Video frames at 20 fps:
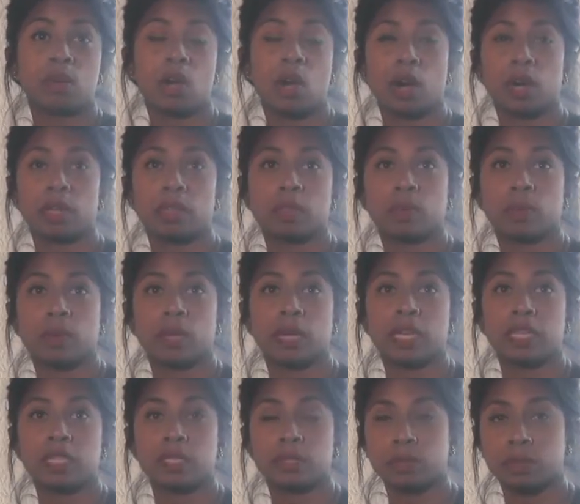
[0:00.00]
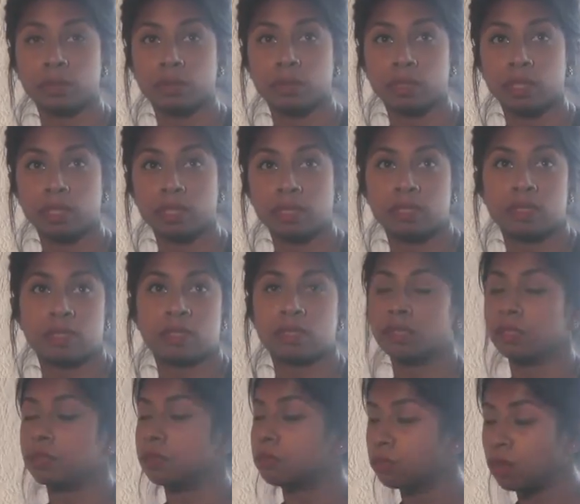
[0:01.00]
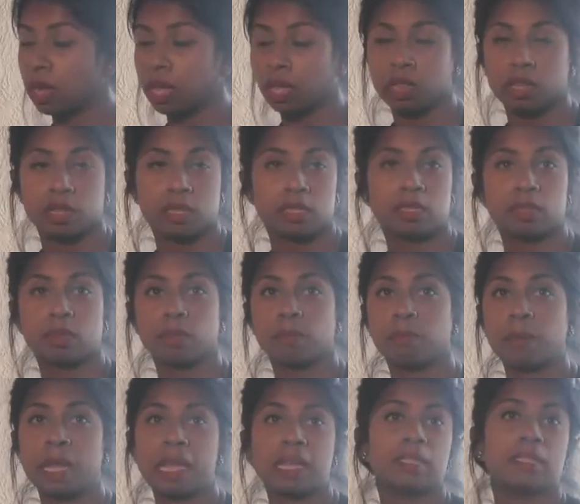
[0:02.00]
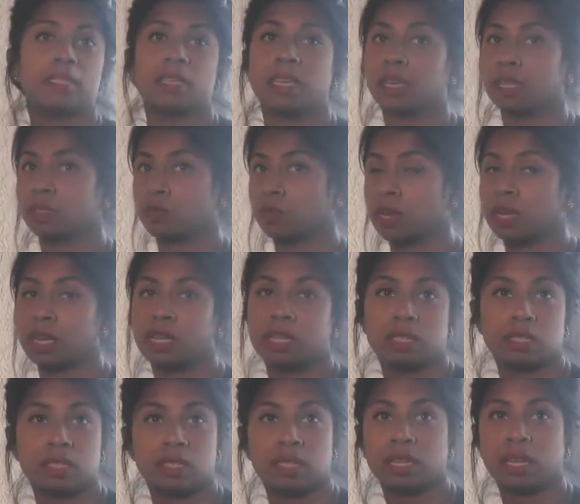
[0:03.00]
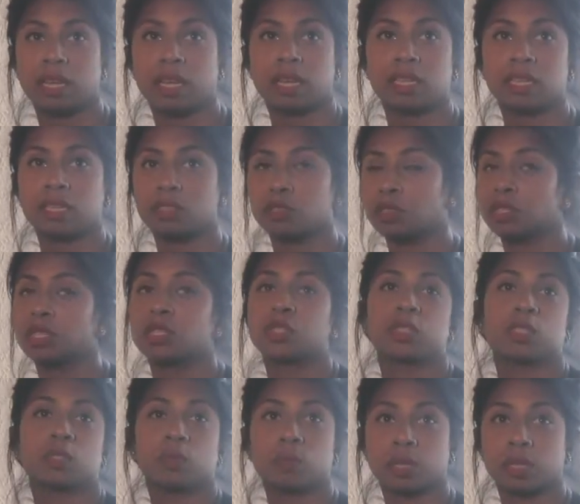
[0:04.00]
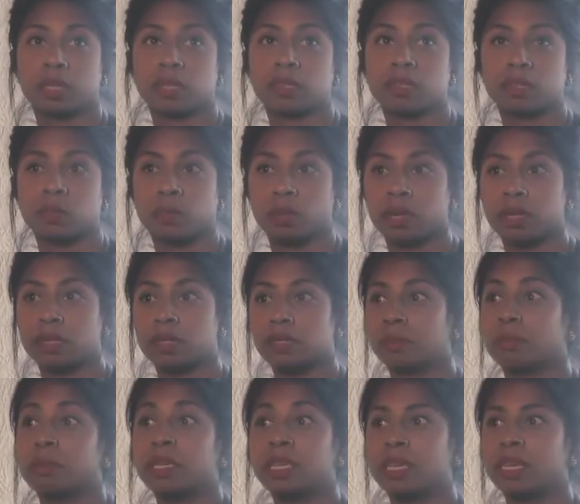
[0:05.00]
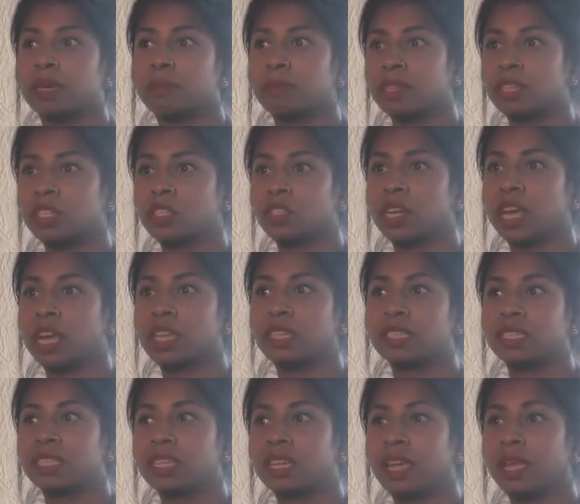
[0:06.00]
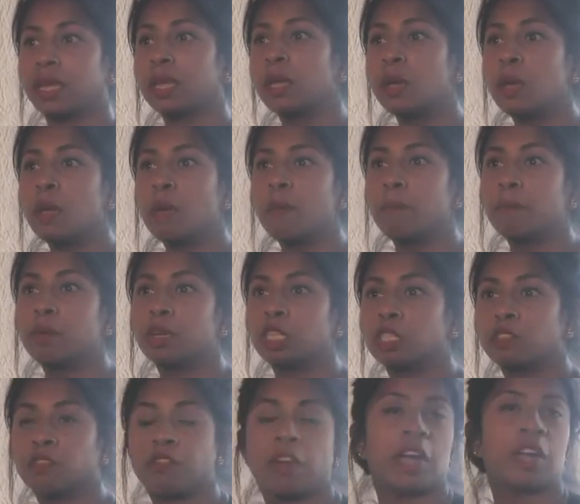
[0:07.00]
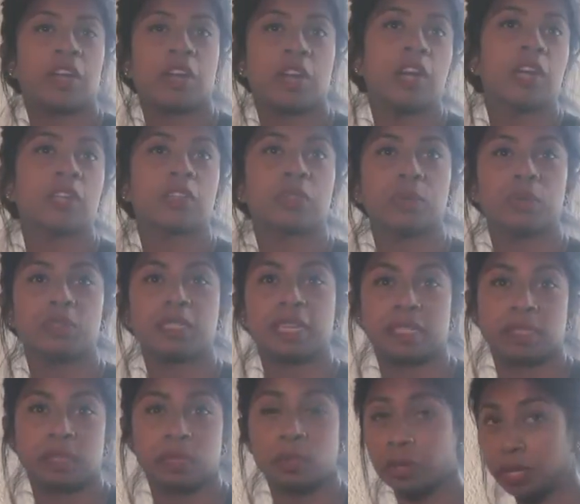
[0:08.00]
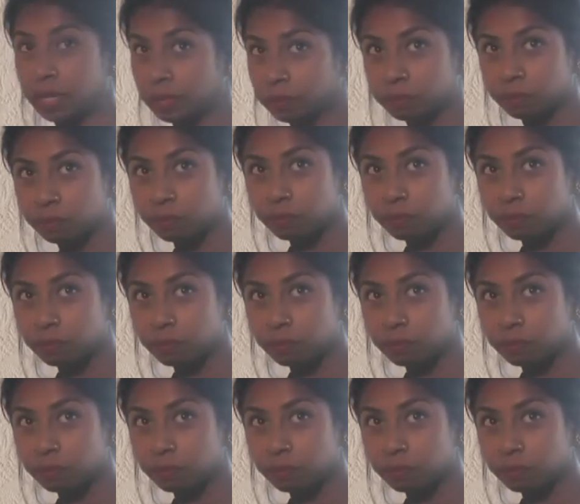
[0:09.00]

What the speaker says: art the way I do. It's regular to painting, it's regular to traditional works, whereas me, I'm here trying to push fine art through tattooing,